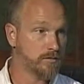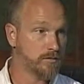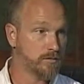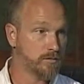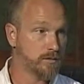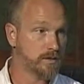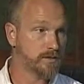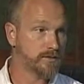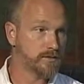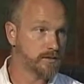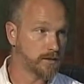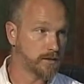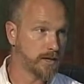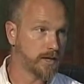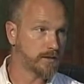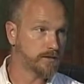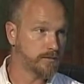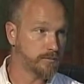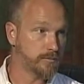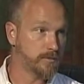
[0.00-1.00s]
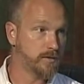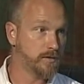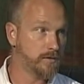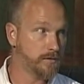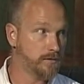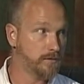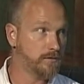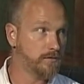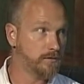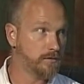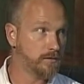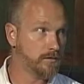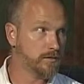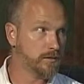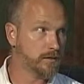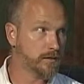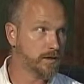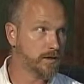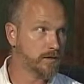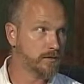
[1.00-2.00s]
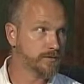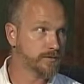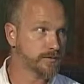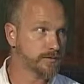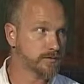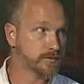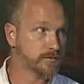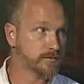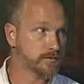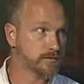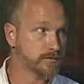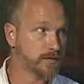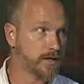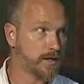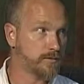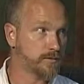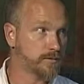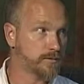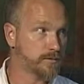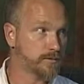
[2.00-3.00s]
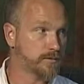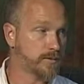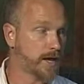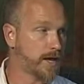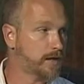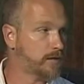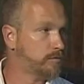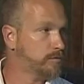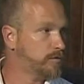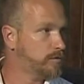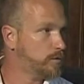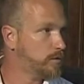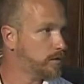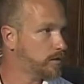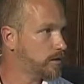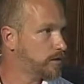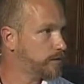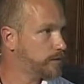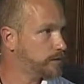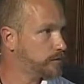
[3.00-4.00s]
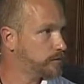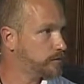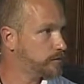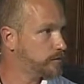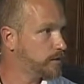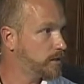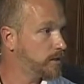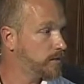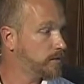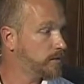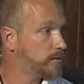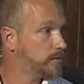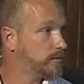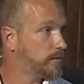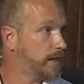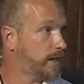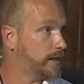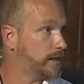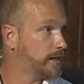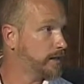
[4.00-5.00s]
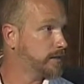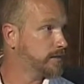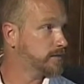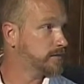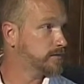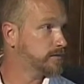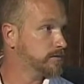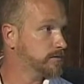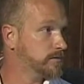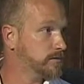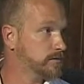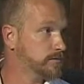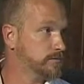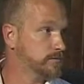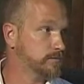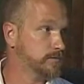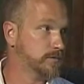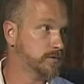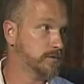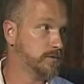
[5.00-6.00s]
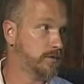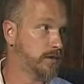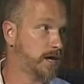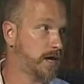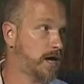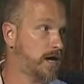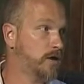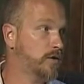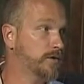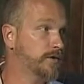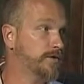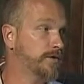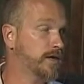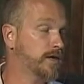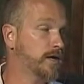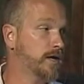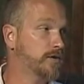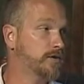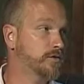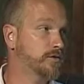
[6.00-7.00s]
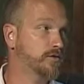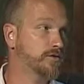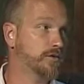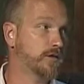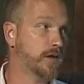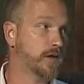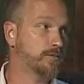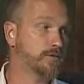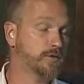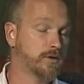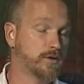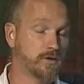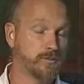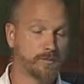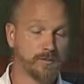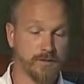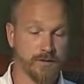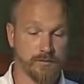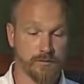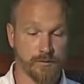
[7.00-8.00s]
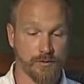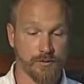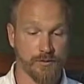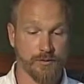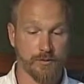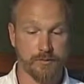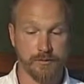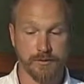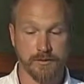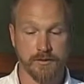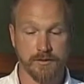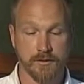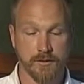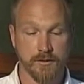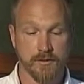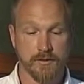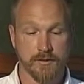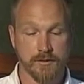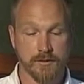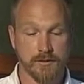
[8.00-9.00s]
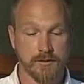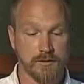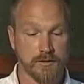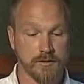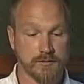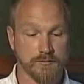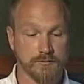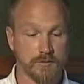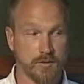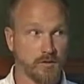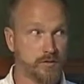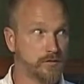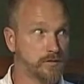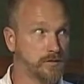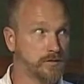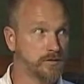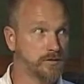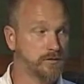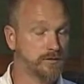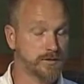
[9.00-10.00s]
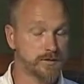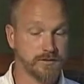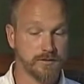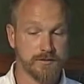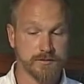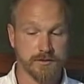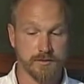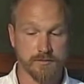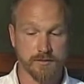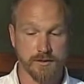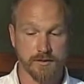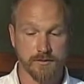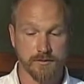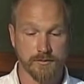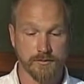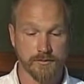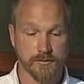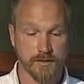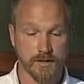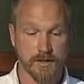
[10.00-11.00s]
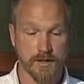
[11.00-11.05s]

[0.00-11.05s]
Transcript: What is it like to be in a house that's I'm assuming, I don't know what all they it's do. I guess. You know, I, I only really think I need to stop, draw, and roll, but yeah. uh, hopefully they're going to teach us something. Or get out.